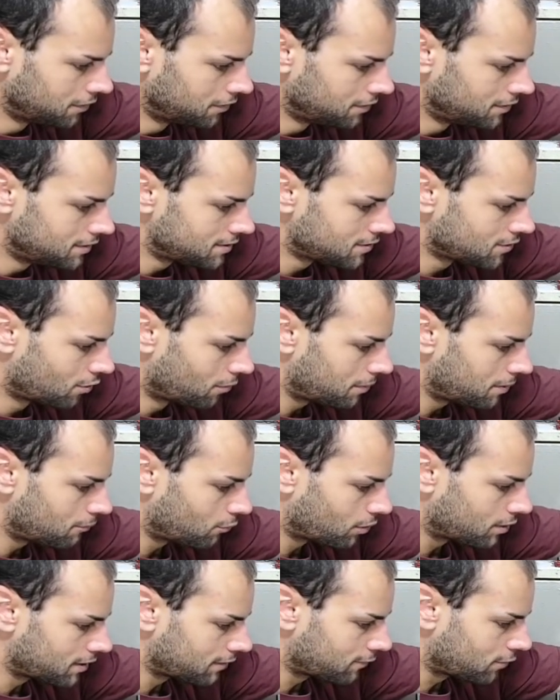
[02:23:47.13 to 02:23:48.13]
is going to be
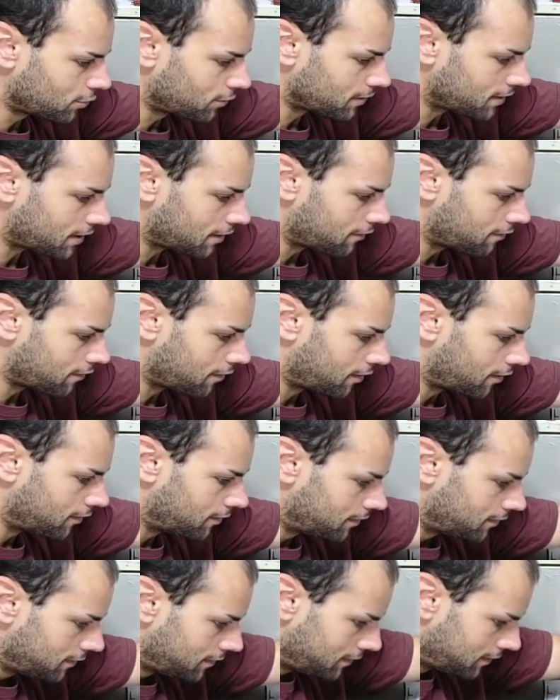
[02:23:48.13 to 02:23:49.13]
more difficult than I thought.
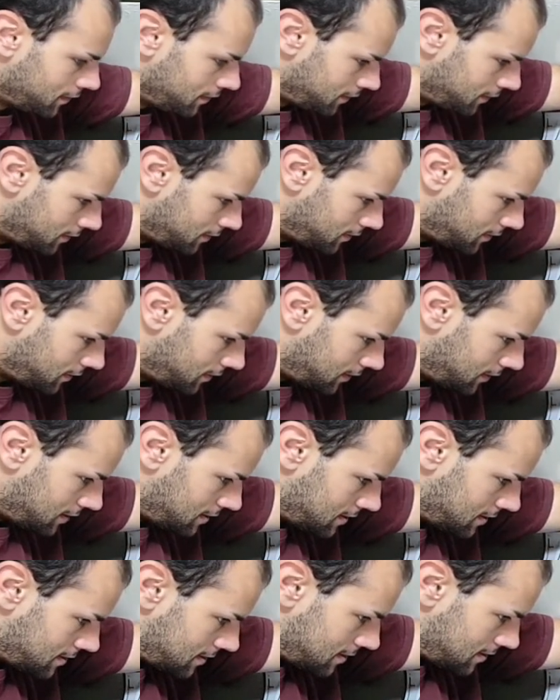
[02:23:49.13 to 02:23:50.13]

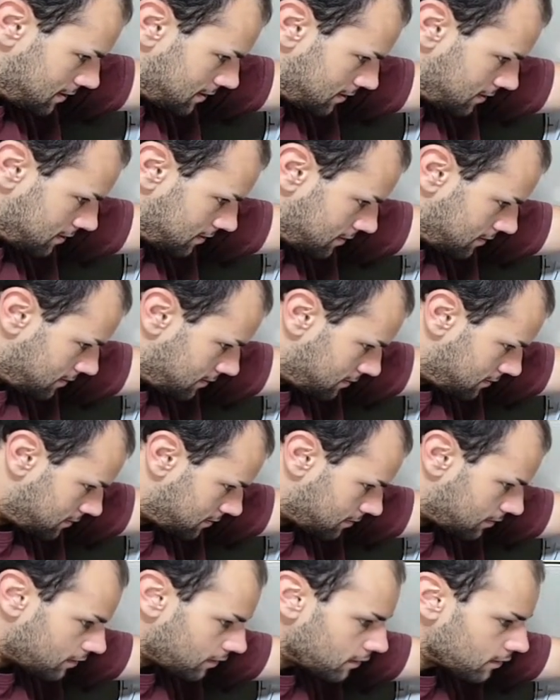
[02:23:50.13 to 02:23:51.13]
Let's
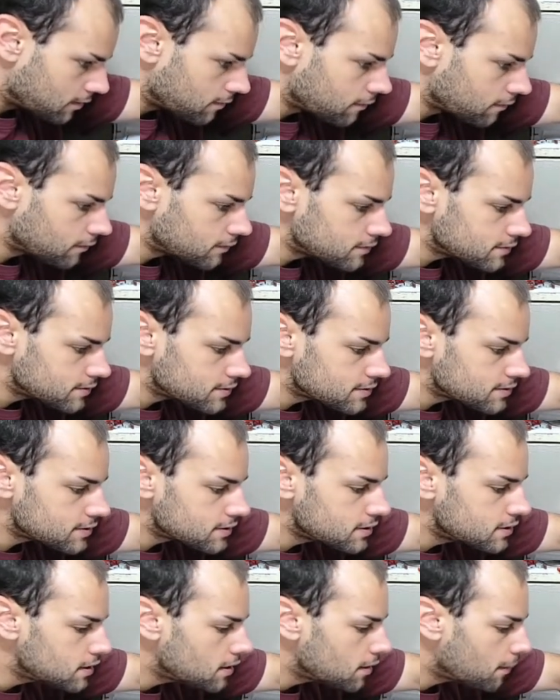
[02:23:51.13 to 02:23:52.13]

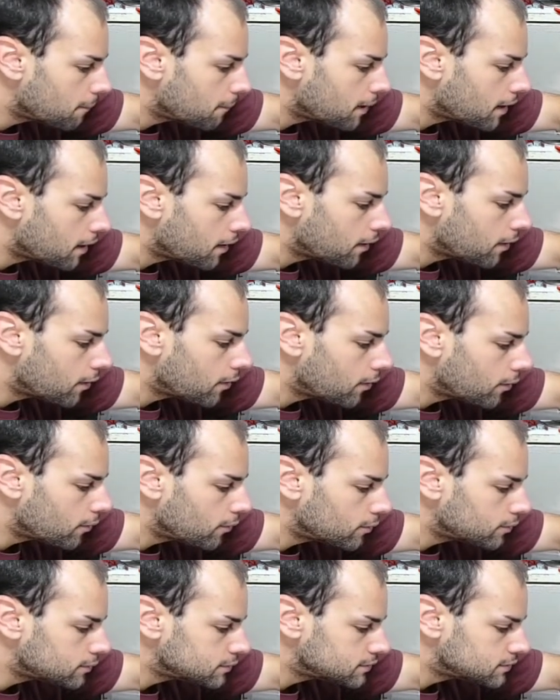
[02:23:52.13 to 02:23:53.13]
see
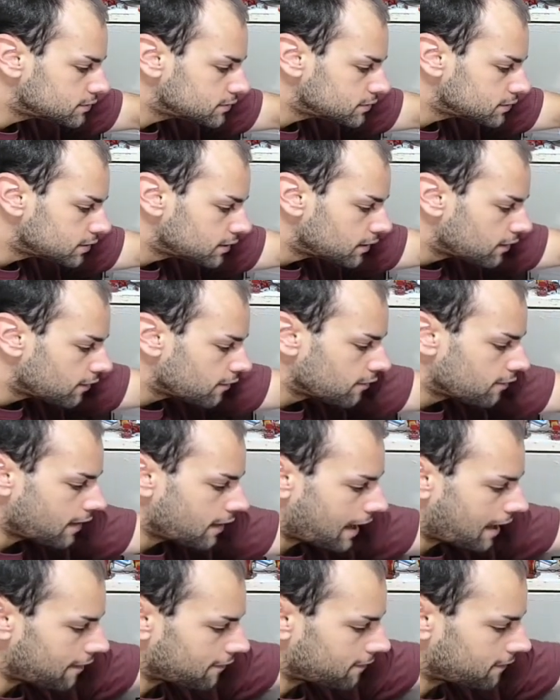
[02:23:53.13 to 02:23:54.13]
about
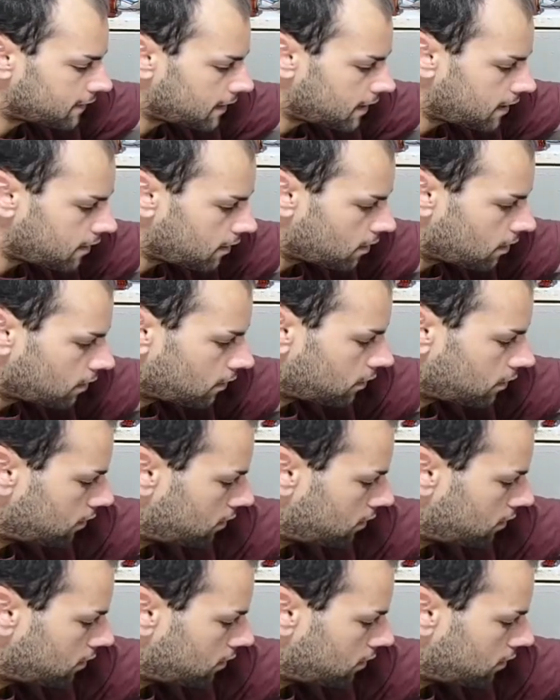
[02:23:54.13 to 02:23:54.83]
that there.